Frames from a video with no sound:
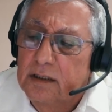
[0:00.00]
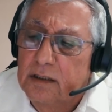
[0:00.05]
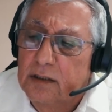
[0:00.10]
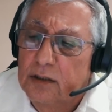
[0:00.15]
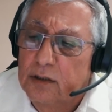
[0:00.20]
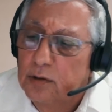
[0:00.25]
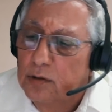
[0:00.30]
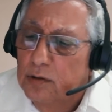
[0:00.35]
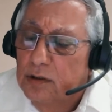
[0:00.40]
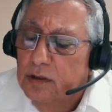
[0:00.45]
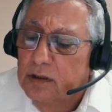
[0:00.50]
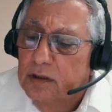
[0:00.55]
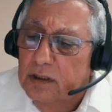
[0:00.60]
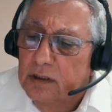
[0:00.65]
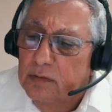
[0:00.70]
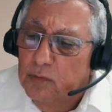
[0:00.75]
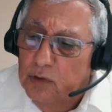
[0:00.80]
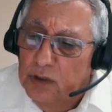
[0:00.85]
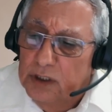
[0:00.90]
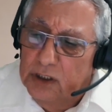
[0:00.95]
during
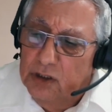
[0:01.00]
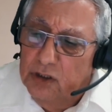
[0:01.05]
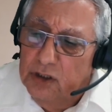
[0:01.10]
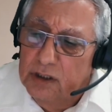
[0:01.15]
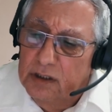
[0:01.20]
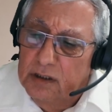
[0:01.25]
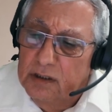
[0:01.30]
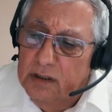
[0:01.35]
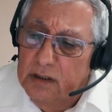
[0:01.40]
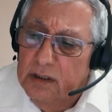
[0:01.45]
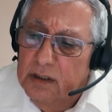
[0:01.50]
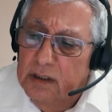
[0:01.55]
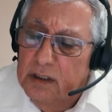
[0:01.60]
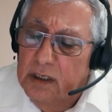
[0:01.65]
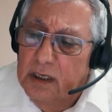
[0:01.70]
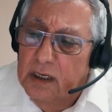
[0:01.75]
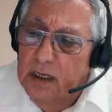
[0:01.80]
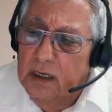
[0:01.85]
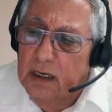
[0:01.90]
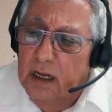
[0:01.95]
simulation
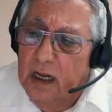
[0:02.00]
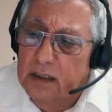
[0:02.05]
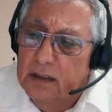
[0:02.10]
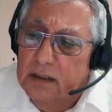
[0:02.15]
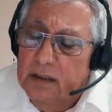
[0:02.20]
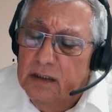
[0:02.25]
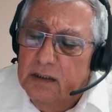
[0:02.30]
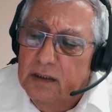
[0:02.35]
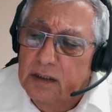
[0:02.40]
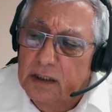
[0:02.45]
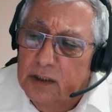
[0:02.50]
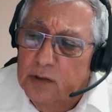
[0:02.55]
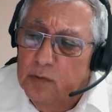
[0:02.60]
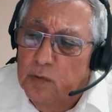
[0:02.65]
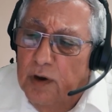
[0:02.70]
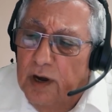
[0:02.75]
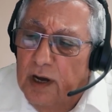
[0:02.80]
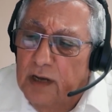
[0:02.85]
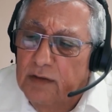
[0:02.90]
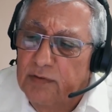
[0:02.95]
that is
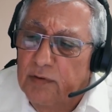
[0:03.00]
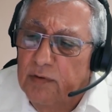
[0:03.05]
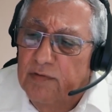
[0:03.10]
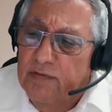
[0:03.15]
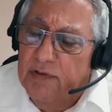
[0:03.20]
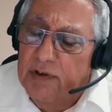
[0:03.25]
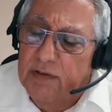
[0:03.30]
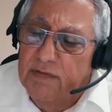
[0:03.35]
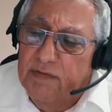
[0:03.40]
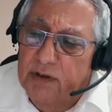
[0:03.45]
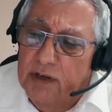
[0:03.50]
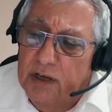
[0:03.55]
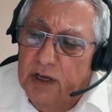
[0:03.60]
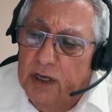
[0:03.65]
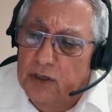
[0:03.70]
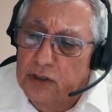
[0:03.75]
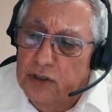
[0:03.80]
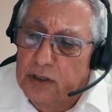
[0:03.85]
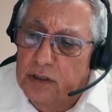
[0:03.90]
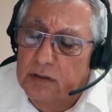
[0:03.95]
required for
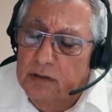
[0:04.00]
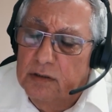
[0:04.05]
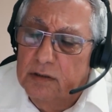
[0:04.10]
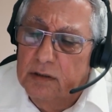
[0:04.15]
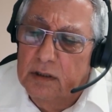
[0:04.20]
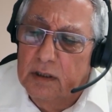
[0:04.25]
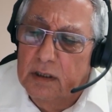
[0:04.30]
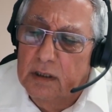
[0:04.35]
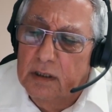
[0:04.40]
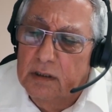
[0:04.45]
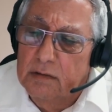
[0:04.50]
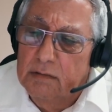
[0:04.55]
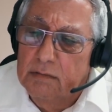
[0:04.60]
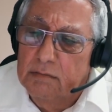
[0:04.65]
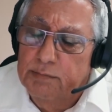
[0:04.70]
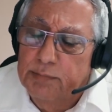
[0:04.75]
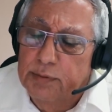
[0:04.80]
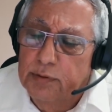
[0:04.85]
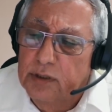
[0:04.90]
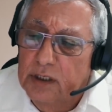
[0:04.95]
verification and
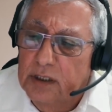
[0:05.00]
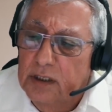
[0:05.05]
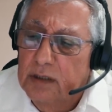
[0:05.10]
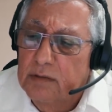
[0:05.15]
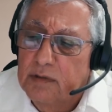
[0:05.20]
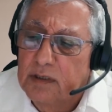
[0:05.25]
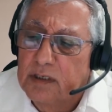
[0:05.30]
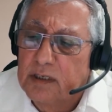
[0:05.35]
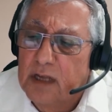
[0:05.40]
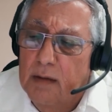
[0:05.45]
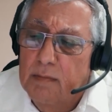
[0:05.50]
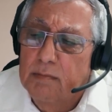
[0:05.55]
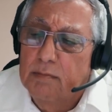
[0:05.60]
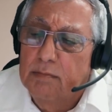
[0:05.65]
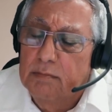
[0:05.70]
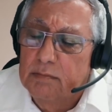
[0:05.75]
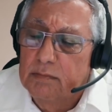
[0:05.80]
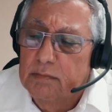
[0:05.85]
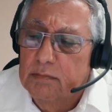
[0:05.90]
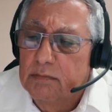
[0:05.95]
put it in some
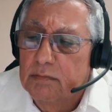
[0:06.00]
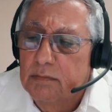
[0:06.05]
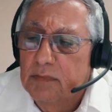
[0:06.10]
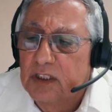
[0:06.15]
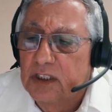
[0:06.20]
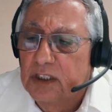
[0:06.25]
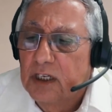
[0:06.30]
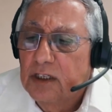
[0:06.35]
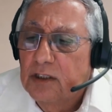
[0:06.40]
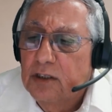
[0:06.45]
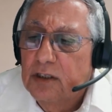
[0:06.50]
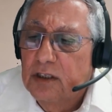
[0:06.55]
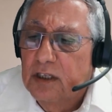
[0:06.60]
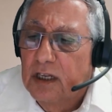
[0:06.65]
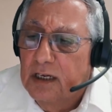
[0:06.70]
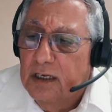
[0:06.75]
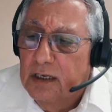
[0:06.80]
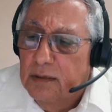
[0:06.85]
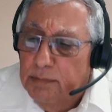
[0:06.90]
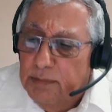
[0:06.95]
certain
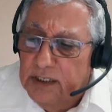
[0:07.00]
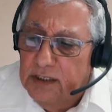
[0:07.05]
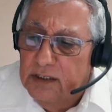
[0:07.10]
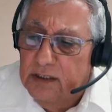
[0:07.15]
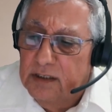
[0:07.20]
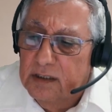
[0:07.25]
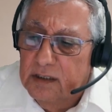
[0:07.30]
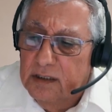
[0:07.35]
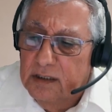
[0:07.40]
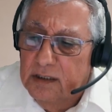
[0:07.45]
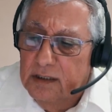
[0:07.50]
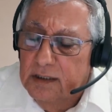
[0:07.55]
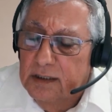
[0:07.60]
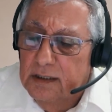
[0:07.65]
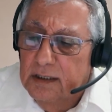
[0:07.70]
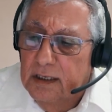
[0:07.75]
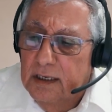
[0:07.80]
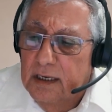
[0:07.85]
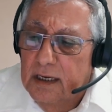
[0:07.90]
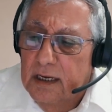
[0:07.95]
database.
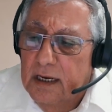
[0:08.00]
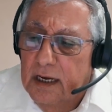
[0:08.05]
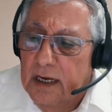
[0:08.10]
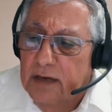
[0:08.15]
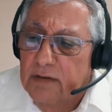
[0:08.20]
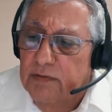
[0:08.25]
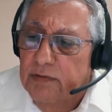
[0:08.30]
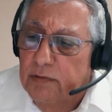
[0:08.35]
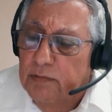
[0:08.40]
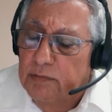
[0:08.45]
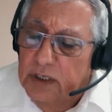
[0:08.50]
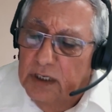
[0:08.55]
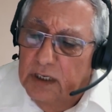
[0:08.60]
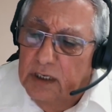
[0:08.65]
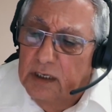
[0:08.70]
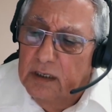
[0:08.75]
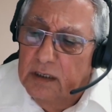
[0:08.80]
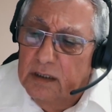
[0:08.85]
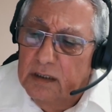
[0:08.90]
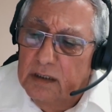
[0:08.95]
And from
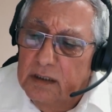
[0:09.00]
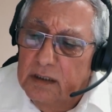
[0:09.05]
there,